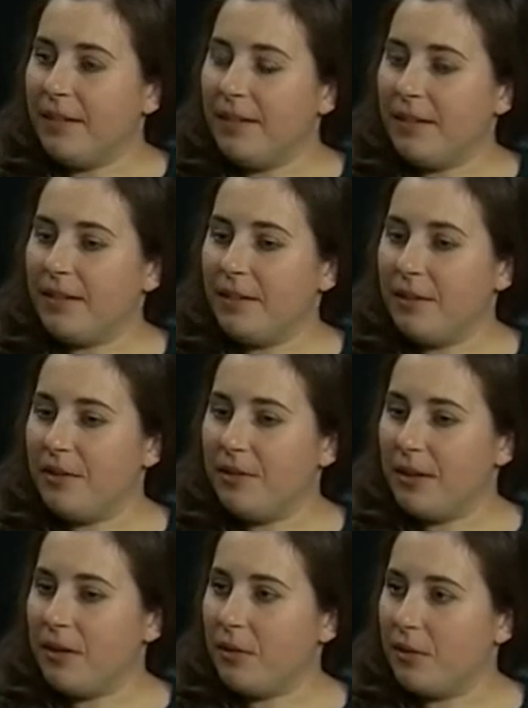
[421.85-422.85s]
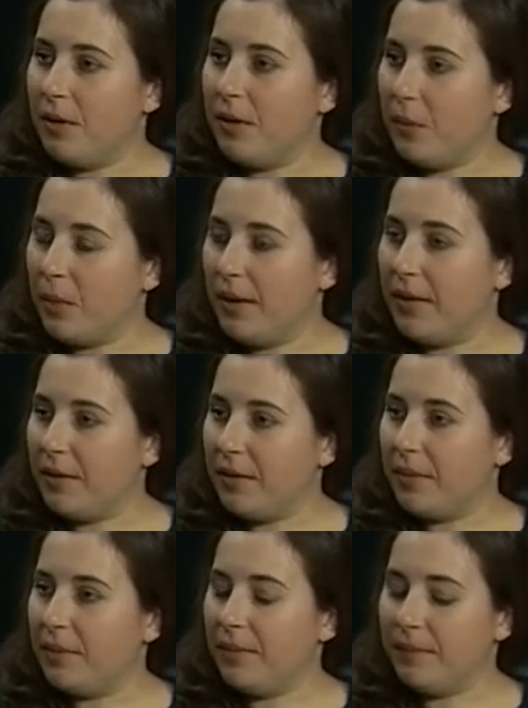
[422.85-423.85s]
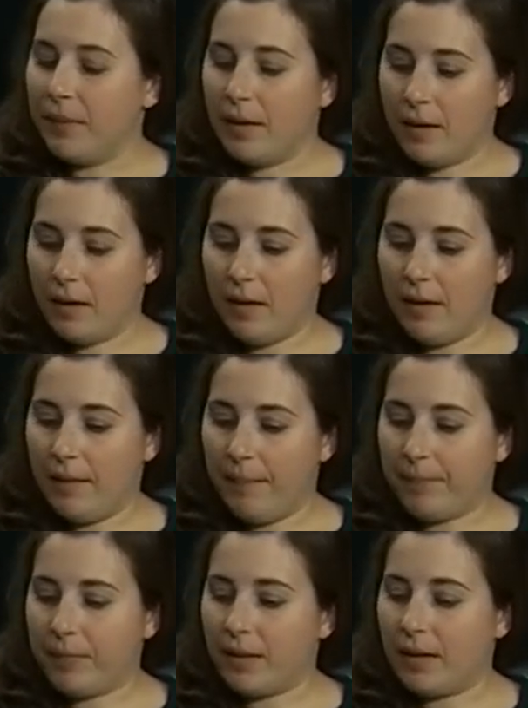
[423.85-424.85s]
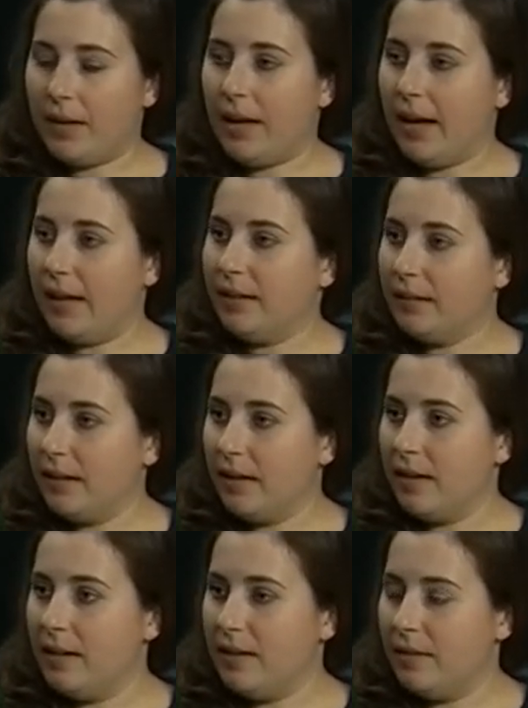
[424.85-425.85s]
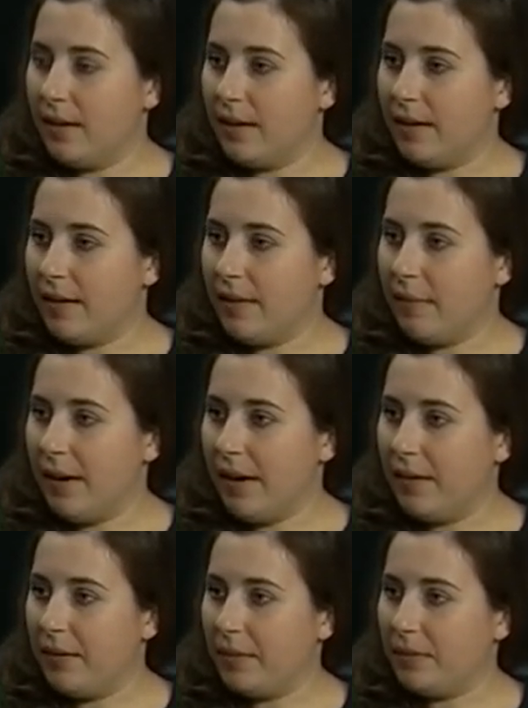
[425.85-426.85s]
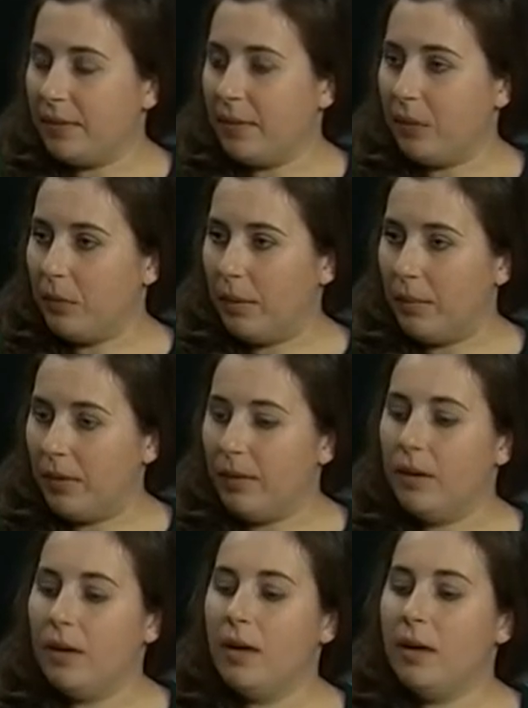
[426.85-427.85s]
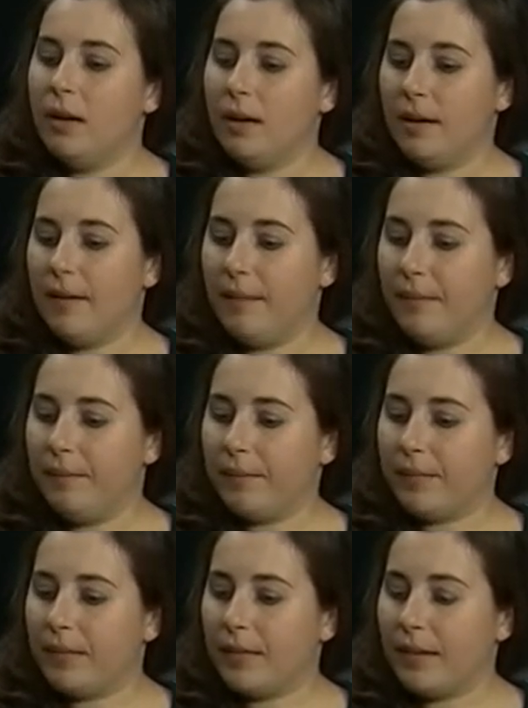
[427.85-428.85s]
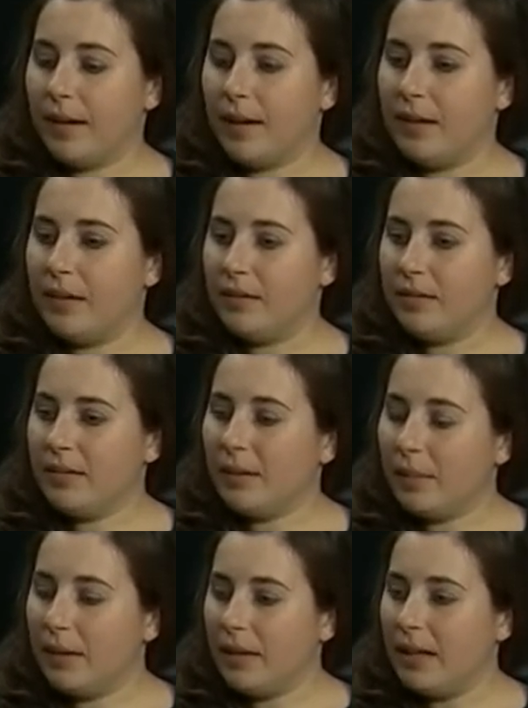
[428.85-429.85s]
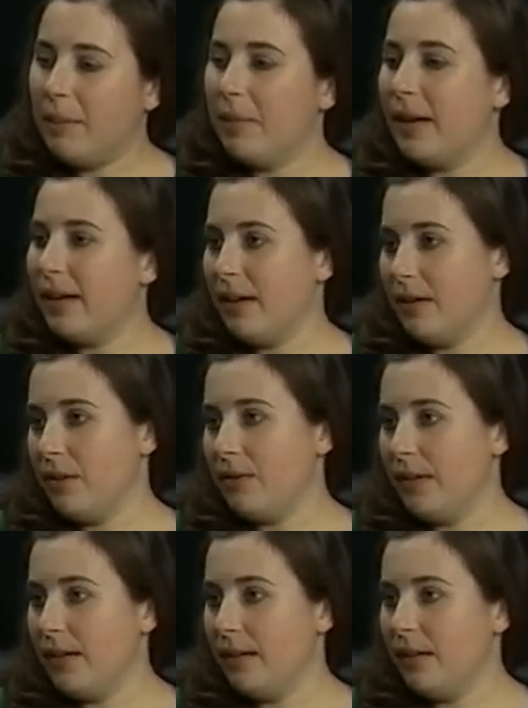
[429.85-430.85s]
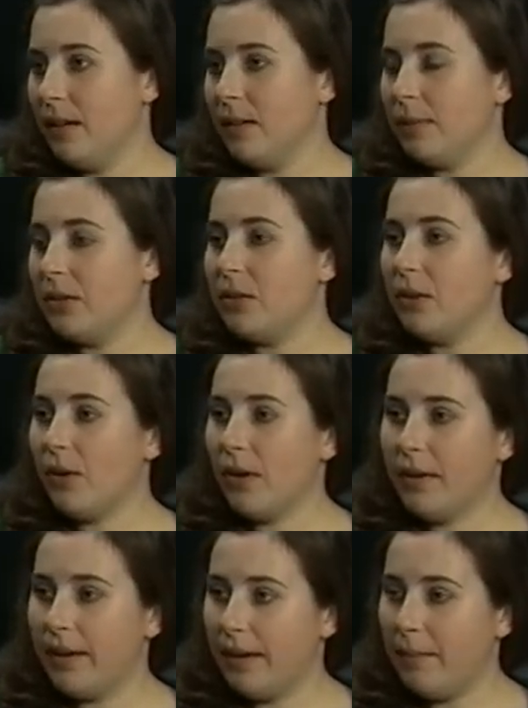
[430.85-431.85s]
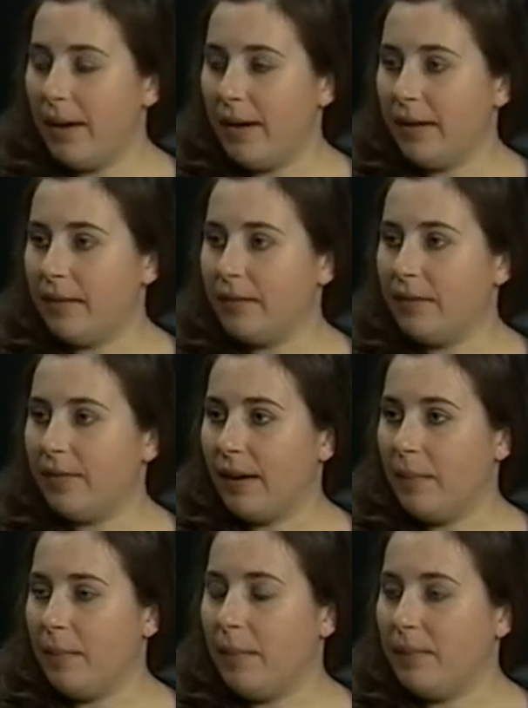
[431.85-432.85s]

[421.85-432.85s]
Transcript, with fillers: that's going to fit your foot well, um, non skid on the bottom, something rubber. Um, and some, and keep an eye on your feet, especially mm -hmm. for mm-hmm. our diabetics. They've gotten